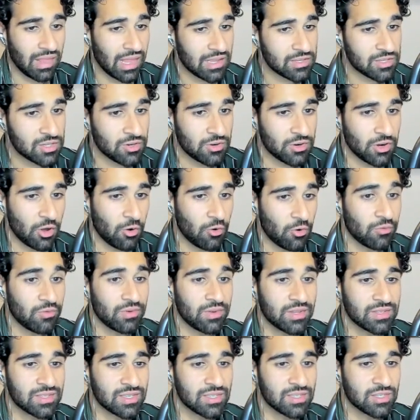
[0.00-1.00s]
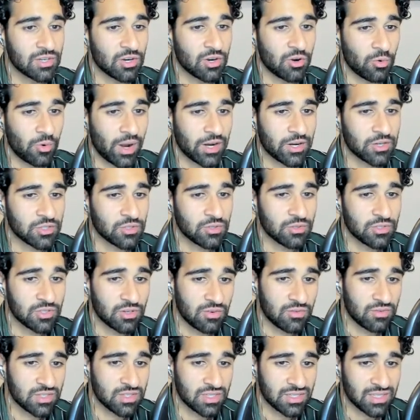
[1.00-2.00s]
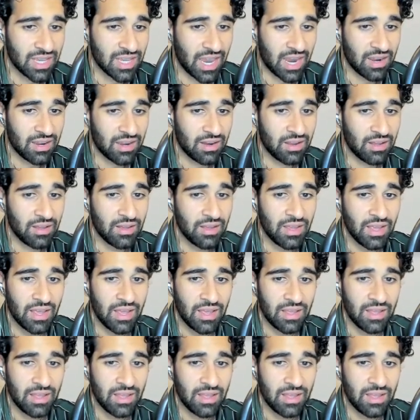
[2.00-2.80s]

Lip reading: lesser known, this is Correctional Services Canada.